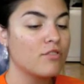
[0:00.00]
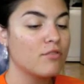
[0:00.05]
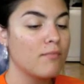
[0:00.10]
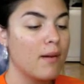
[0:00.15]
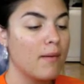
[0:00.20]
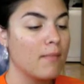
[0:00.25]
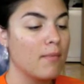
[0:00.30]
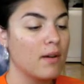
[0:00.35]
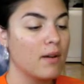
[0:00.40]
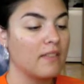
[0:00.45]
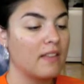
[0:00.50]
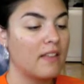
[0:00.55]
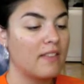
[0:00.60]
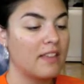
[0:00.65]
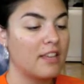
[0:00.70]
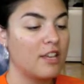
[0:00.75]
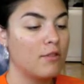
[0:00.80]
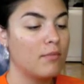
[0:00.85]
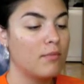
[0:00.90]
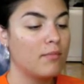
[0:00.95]
remembering that the
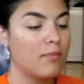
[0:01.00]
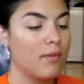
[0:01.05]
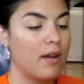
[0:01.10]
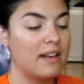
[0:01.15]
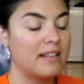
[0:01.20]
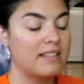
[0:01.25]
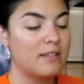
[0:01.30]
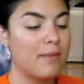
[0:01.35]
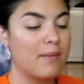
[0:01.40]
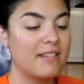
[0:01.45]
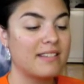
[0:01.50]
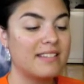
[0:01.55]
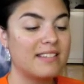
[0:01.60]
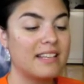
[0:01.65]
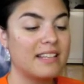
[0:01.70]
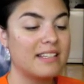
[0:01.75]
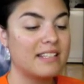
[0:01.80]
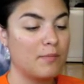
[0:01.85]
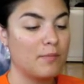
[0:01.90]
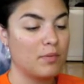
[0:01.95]
human brain is about
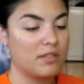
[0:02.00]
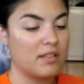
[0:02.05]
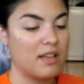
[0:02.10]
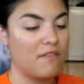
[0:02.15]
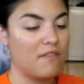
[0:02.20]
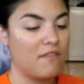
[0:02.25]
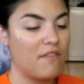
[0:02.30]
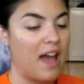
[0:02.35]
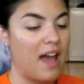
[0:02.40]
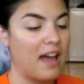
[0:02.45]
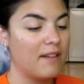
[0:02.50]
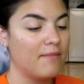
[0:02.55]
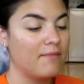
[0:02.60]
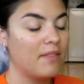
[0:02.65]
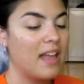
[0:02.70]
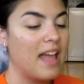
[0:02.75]
60% fat.